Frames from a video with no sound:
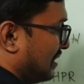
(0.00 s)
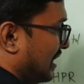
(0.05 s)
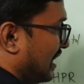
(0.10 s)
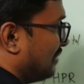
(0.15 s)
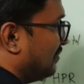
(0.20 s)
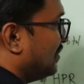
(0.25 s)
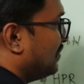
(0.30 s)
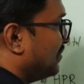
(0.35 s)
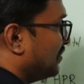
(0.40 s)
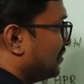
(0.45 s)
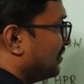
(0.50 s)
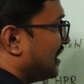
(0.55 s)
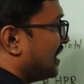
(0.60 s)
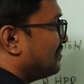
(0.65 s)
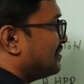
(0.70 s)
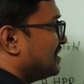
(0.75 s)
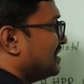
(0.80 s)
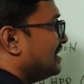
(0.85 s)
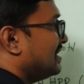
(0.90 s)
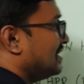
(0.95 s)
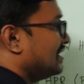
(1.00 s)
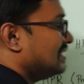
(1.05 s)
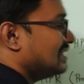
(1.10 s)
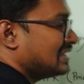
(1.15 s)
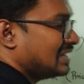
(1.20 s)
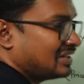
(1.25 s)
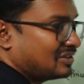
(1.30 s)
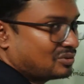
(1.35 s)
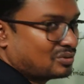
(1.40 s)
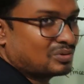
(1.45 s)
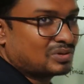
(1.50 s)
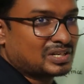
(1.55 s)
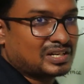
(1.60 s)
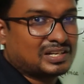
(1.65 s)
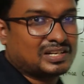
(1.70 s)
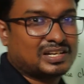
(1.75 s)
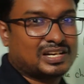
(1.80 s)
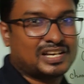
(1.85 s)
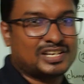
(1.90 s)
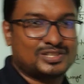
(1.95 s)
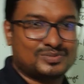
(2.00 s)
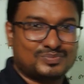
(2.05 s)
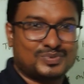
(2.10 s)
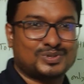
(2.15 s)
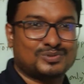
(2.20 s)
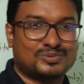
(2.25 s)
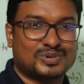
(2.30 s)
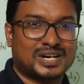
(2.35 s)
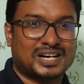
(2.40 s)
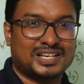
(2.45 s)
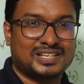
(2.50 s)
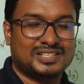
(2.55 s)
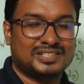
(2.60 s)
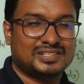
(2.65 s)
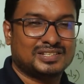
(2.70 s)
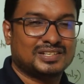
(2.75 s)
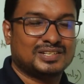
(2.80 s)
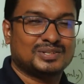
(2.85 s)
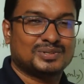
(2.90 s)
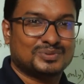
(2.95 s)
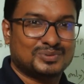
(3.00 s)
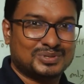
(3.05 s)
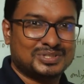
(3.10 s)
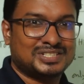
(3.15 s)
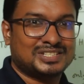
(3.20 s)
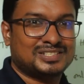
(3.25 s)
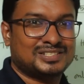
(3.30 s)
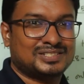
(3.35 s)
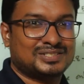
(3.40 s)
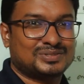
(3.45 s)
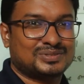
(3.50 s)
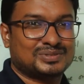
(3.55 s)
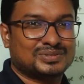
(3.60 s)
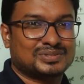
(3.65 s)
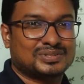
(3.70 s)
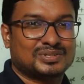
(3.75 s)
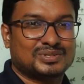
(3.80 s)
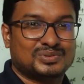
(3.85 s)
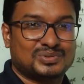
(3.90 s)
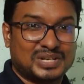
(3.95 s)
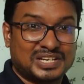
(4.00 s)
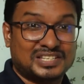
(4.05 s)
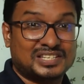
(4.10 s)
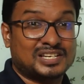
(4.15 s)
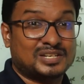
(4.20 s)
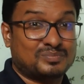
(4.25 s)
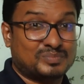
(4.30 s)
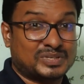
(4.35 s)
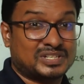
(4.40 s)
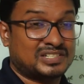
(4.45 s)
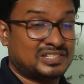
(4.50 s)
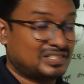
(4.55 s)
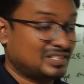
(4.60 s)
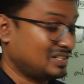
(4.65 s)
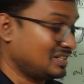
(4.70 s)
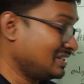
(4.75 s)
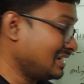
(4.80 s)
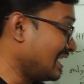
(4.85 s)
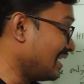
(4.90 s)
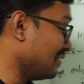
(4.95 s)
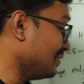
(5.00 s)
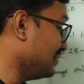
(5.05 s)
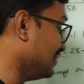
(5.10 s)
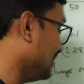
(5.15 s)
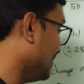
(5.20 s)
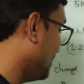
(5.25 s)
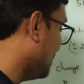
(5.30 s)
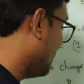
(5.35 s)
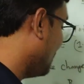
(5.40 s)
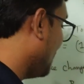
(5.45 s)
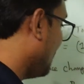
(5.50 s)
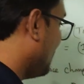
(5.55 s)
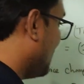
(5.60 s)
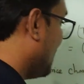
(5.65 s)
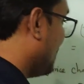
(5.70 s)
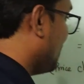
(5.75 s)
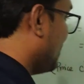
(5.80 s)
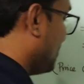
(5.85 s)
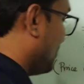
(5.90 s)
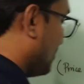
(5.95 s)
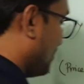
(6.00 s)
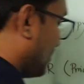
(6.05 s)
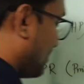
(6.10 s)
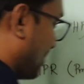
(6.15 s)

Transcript: and before we have seen that total SPY, which is 28%. Now we'll be able to